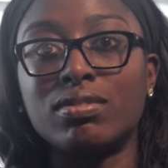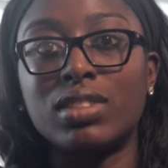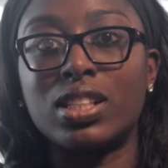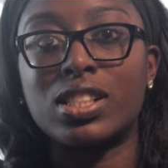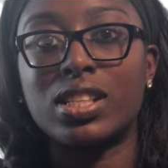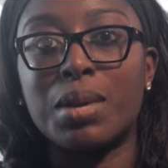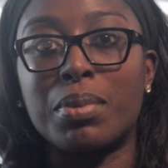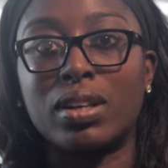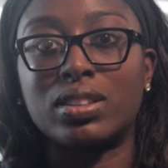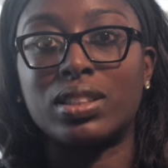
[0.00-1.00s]
let's just
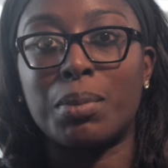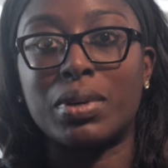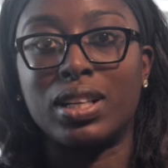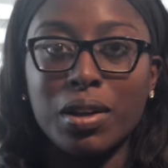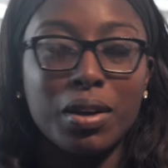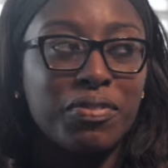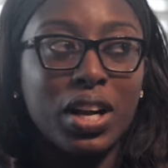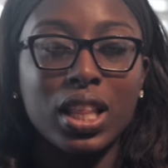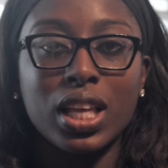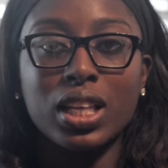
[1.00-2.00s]
keep on stepping. A
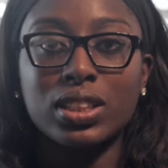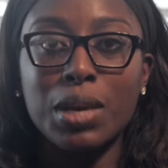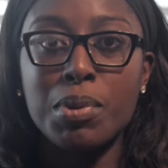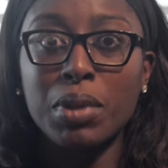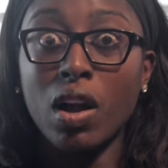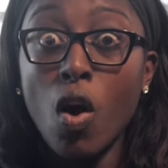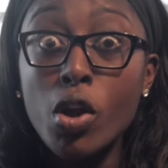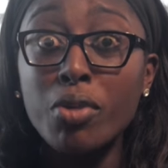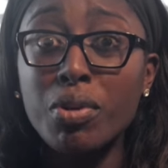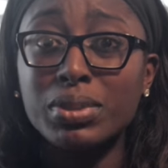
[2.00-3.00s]
funny thing is, like, people are like,
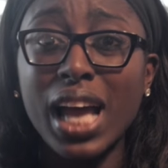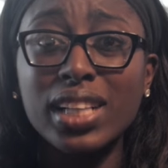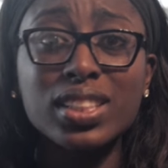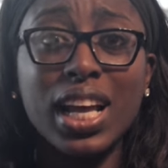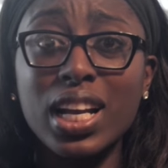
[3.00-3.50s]
oh, you're from Texas?